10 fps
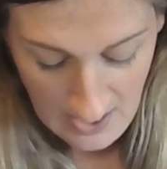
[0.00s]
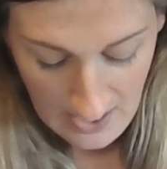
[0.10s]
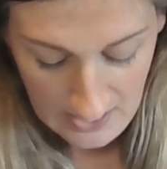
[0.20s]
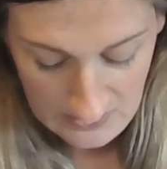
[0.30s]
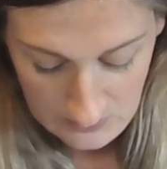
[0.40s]

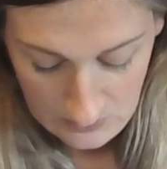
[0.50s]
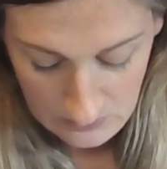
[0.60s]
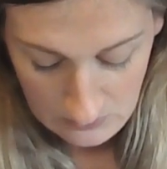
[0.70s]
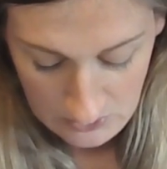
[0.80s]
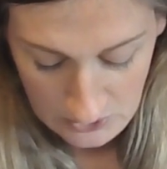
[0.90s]
I had
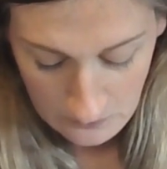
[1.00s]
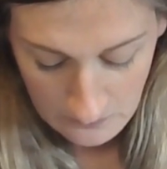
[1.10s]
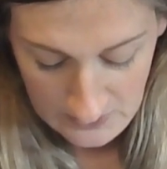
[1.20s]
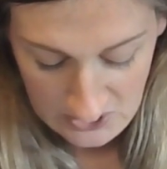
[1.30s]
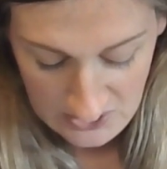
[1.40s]
2
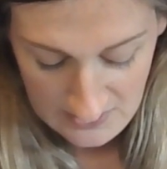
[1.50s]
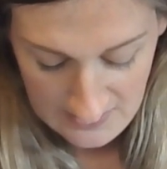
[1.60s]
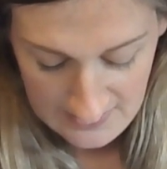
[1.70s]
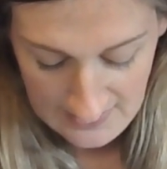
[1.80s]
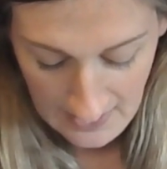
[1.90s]

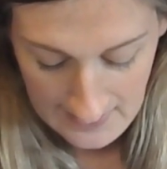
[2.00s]
finishes.